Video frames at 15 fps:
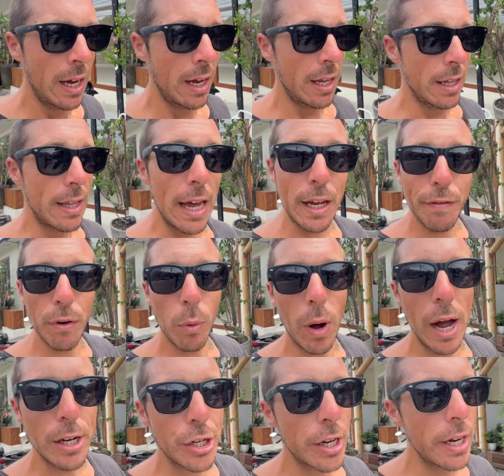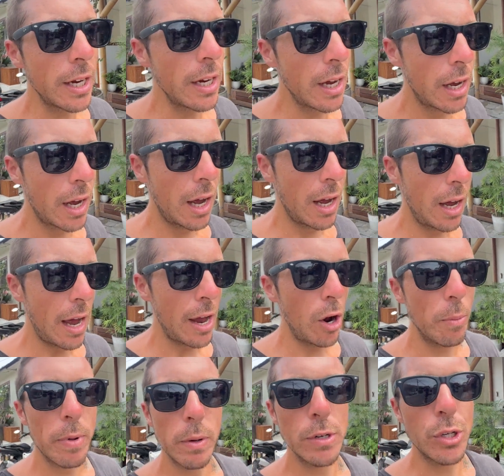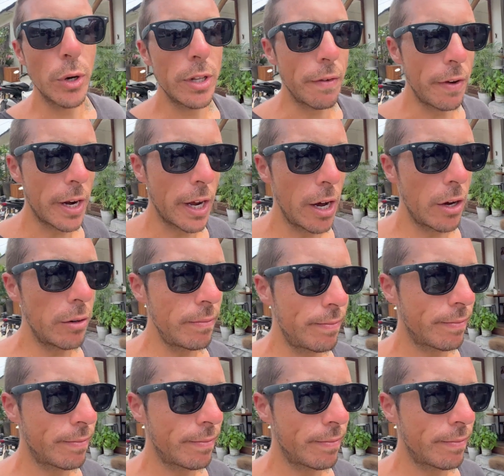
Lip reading: Thank you for watching. I hope you enjoyed the video.